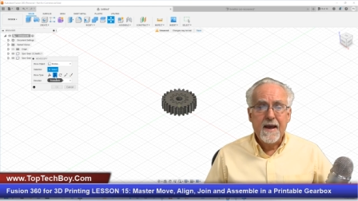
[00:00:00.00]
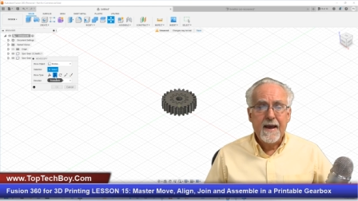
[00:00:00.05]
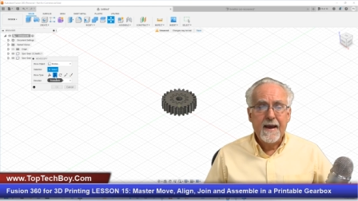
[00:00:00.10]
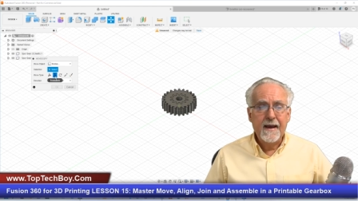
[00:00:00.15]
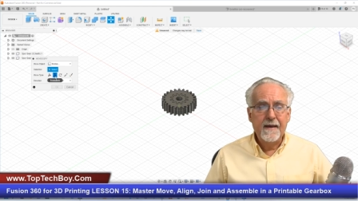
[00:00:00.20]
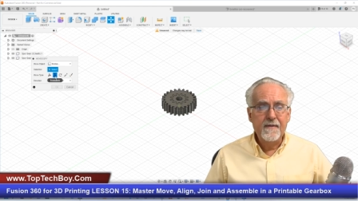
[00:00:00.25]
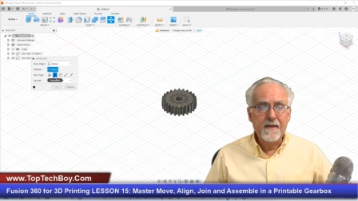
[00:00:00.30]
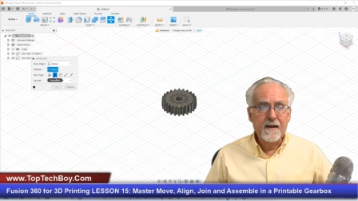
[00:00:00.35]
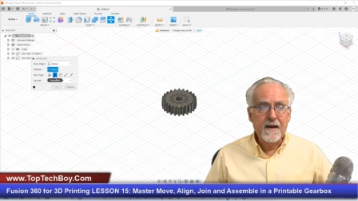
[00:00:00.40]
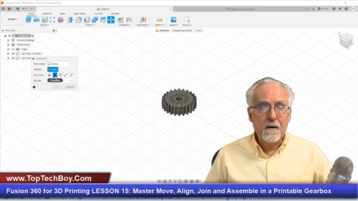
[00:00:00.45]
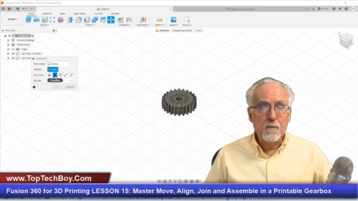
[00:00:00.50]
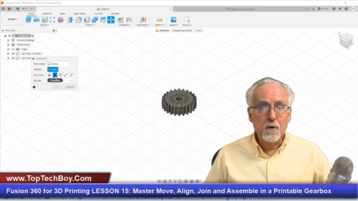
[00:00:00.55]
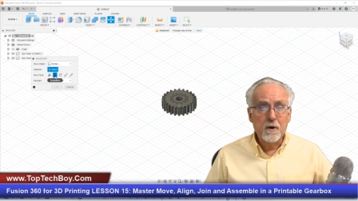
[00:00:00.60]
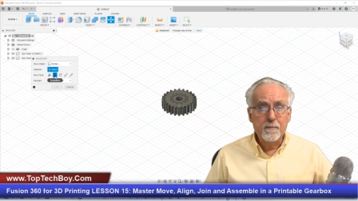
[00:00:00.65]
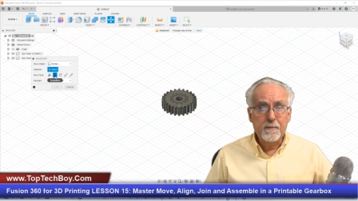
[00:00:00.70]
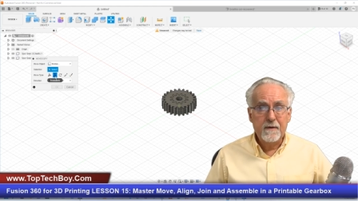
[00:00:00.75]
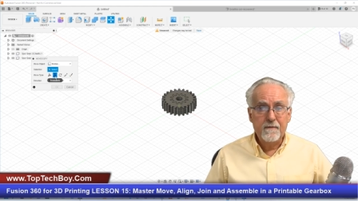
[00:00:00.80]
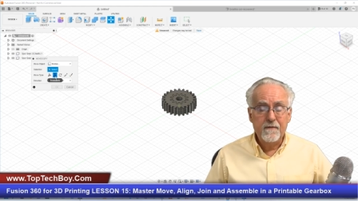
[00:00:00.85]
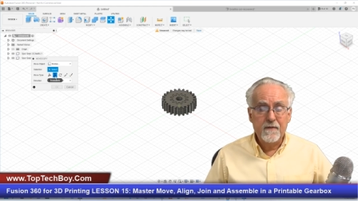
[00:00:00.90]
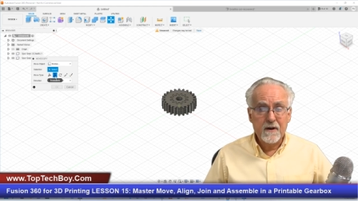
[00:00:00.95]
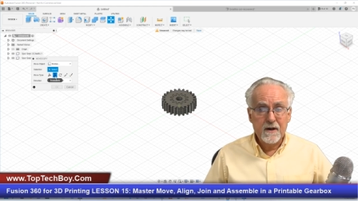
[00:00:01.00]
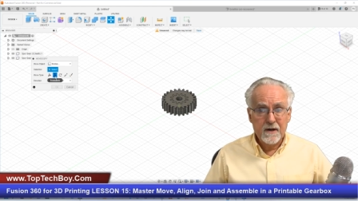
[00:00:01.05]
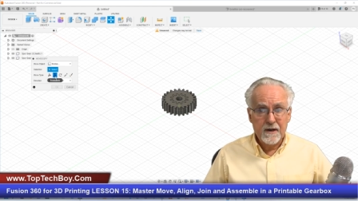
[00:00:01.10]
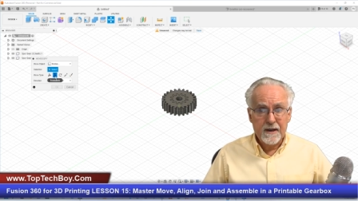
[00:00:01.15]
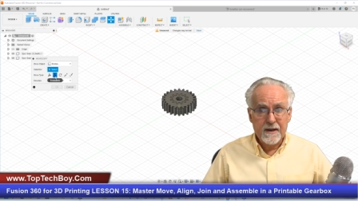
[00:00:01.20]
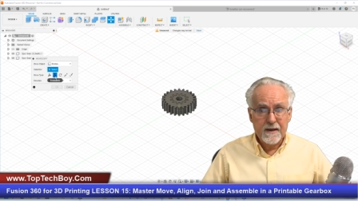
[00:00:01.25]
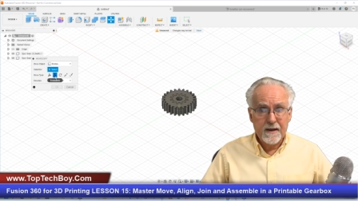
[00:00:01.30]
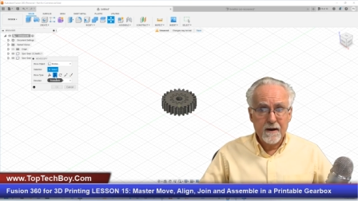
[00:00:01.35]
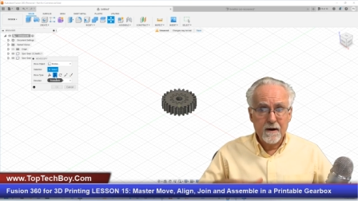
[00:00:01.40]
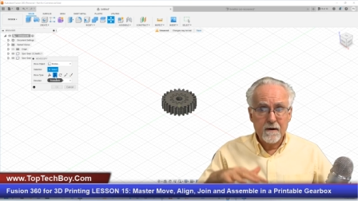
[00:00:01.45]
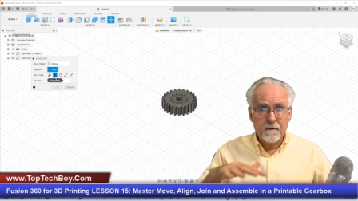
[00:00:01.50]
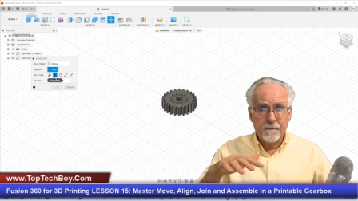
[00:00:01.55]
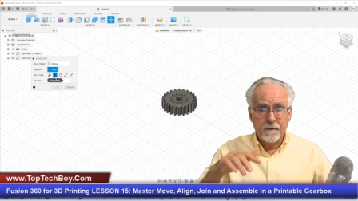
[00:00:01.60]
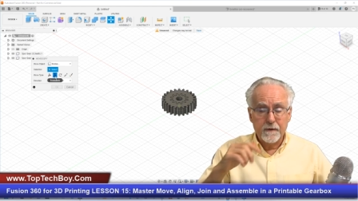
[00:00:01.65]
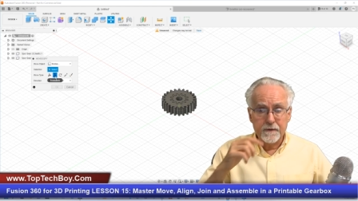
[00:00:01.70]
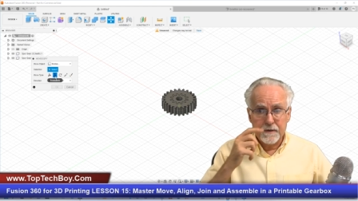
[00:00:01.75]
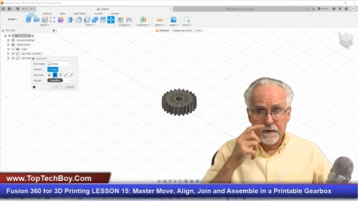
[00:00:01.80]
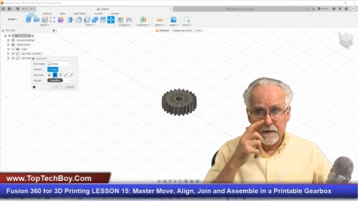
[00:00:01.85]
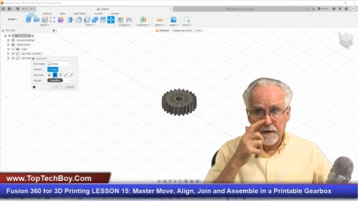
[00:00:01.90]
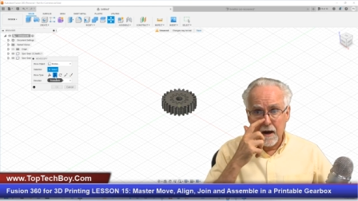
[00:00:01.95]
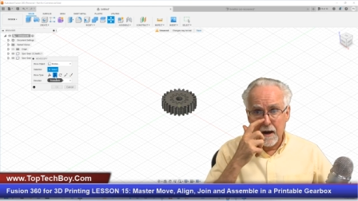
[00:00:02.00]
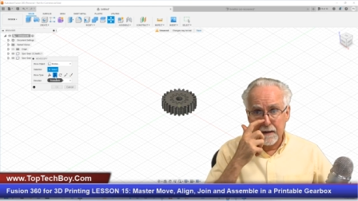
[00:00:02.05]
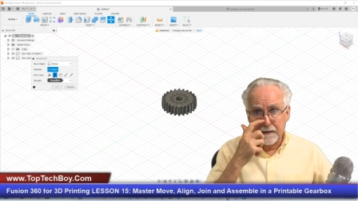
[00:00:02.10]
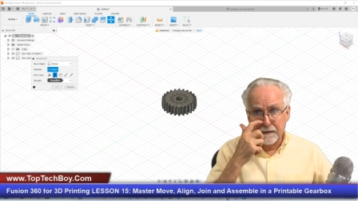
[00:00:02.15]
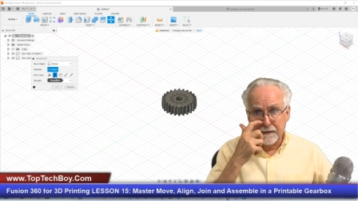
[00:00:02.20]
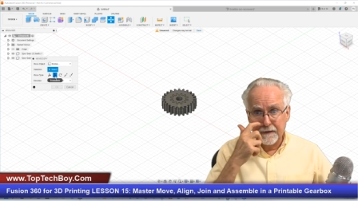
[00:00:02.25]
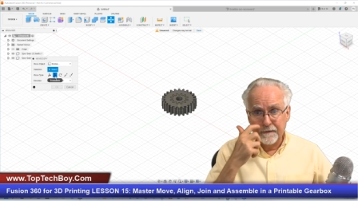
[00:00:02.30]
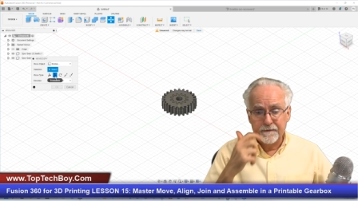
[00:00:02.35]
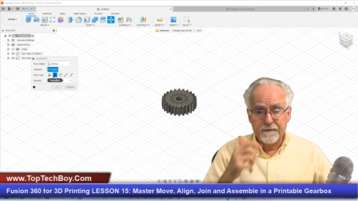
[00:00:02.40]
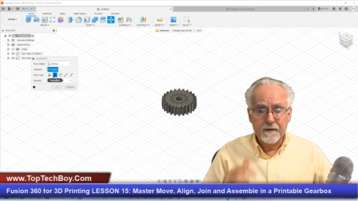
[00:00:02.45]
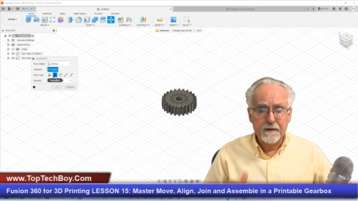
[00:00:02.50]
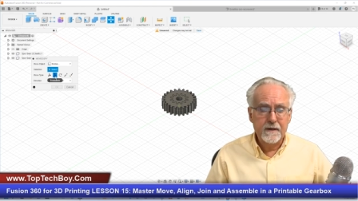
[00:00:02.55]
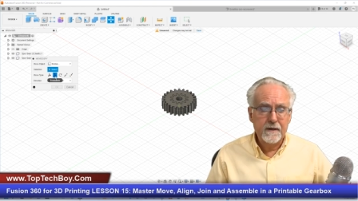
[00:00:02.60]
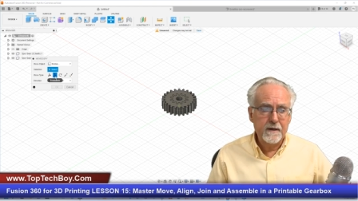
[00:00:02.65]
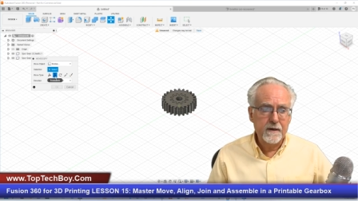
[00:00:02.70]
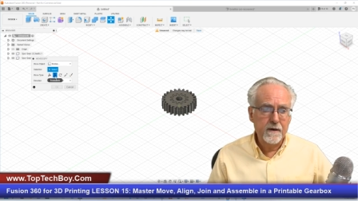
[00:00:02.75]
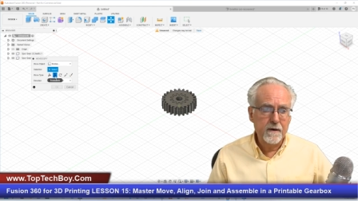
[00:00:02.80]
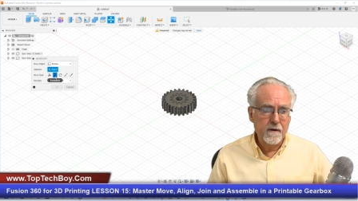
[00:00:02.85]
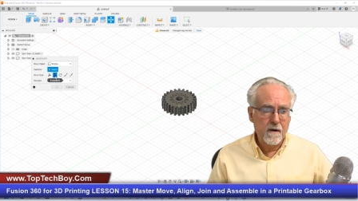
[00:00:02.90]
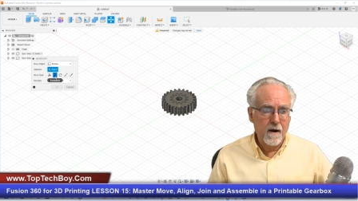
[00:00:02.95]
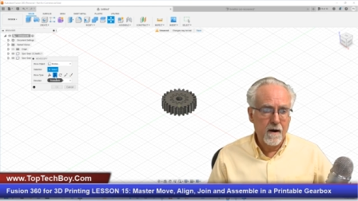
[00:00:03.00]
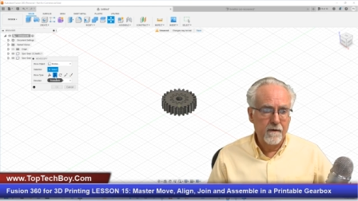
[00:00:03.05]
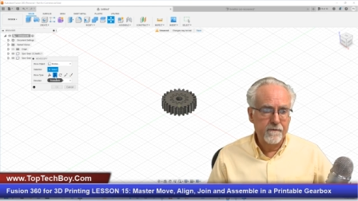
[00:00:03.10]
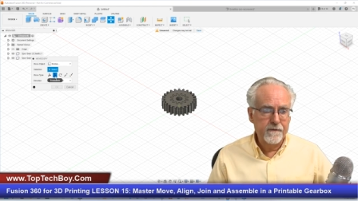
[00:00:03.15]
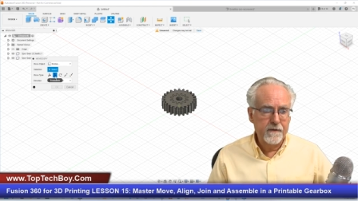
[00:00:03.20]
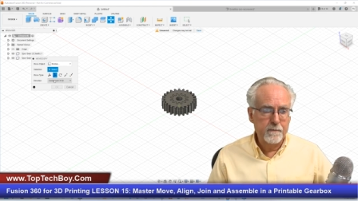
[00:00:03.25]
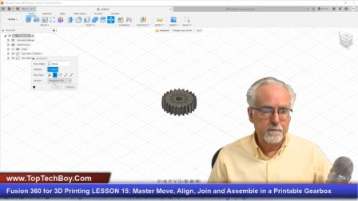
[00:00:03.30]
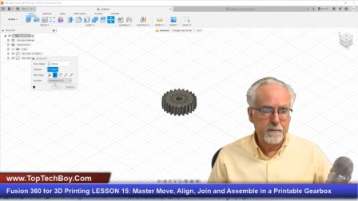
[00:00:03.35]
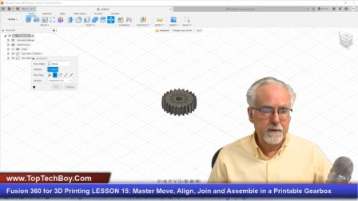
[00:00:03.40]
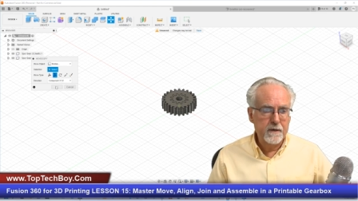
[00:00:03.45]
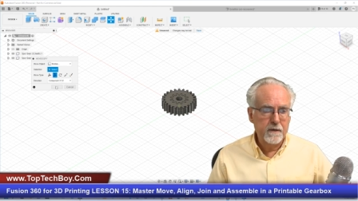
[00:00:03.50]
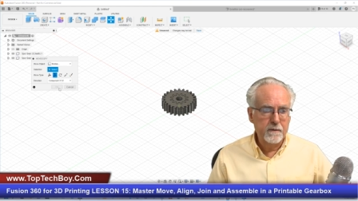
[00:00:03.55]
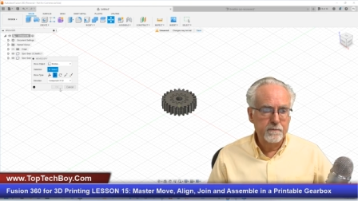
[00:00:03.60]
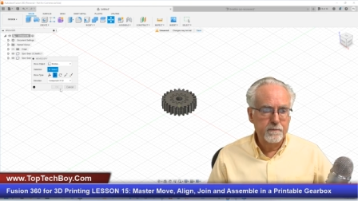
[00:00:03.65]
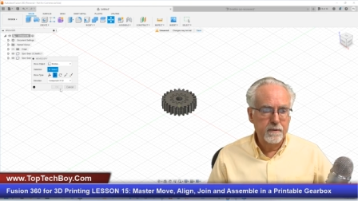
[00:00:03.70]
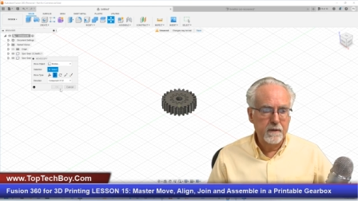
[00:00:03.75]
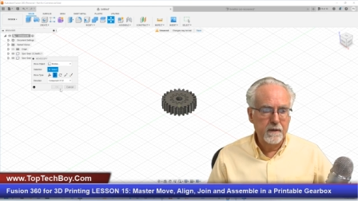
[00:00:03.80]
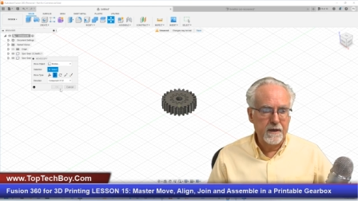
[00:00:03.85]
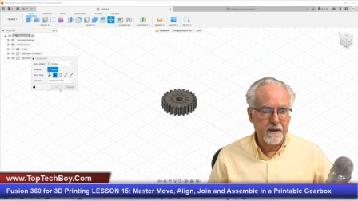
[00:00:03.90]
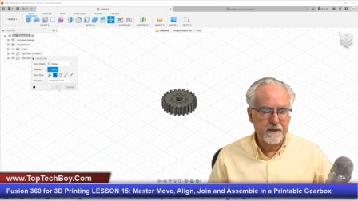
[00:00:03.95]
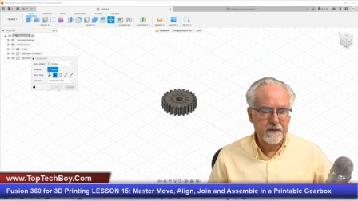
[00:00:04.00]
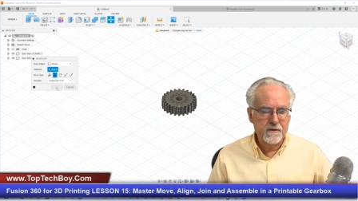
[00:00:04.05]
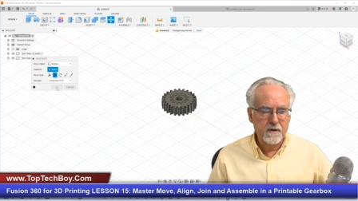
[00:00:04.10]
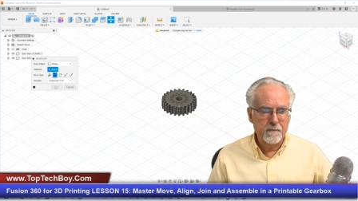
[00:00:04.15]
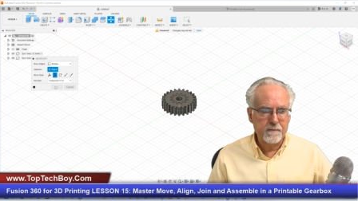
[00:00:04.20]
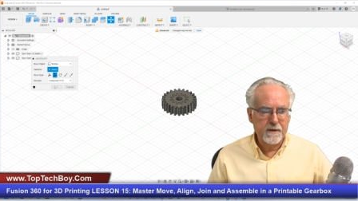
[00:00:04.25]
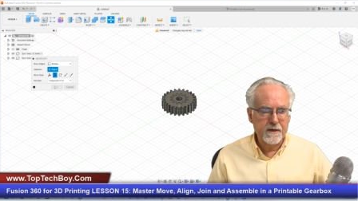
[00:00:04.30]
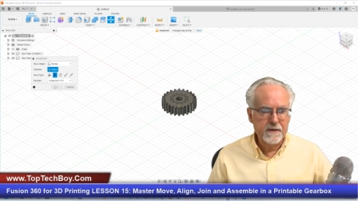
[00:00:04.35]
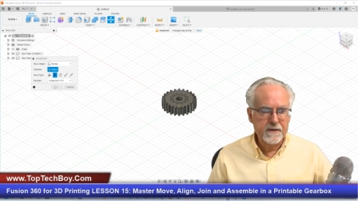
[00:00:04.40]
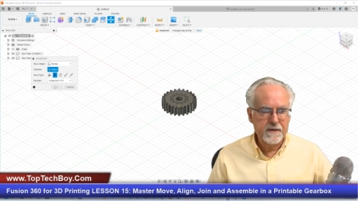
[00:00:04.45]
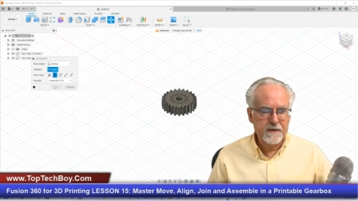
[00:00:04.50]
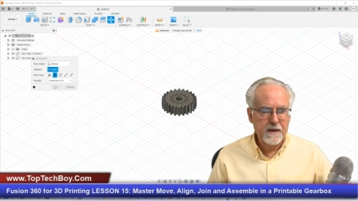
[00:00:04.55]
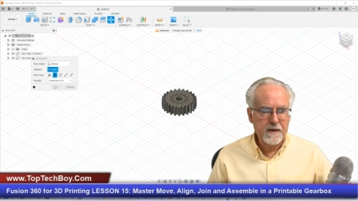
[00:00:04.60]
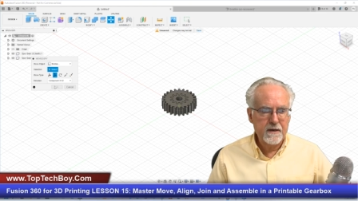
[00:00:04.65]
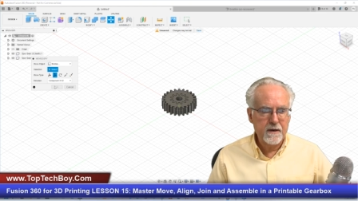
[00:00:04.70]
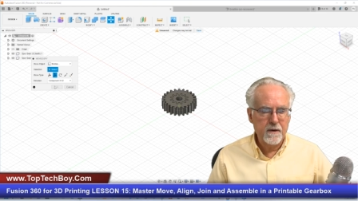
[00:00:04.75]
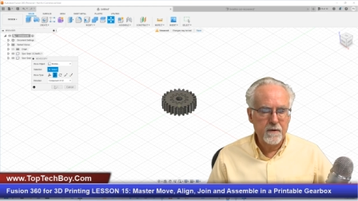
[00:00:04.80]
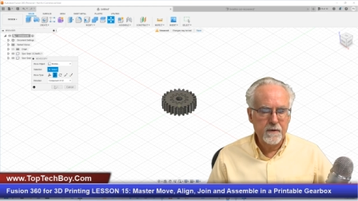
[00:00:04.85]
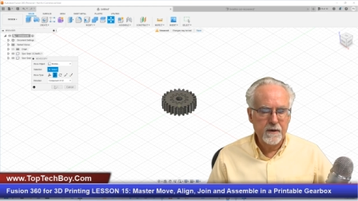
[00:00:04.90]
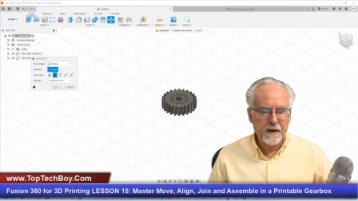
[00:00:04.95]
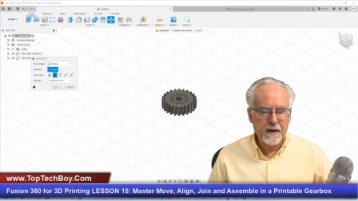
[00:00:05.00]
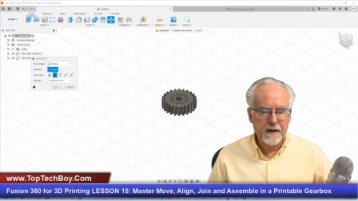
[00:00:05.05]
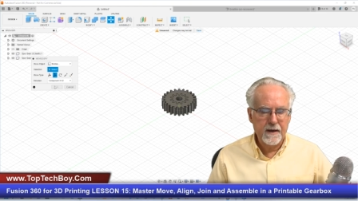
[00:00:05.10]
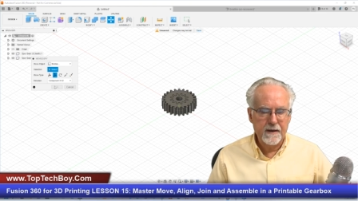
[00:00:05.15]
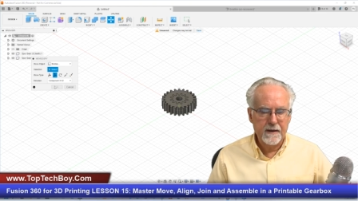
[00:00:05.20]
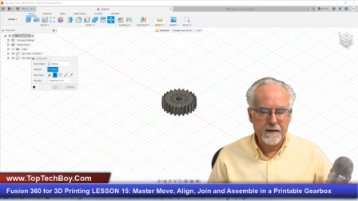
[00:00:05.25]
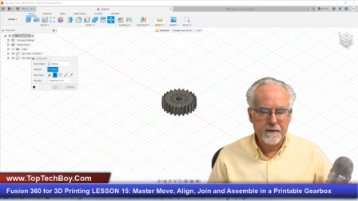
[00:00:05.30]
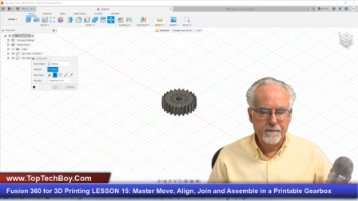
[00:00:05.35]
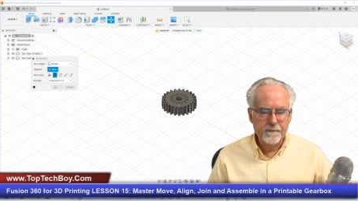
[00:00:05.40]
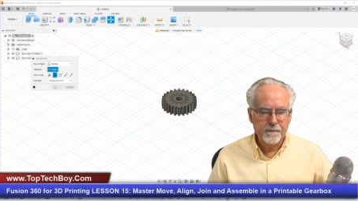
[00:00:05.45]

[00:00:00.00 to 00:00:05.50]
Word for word: and then I want to be very careful to not lift the gear off the build plate. So I'm going to say OK.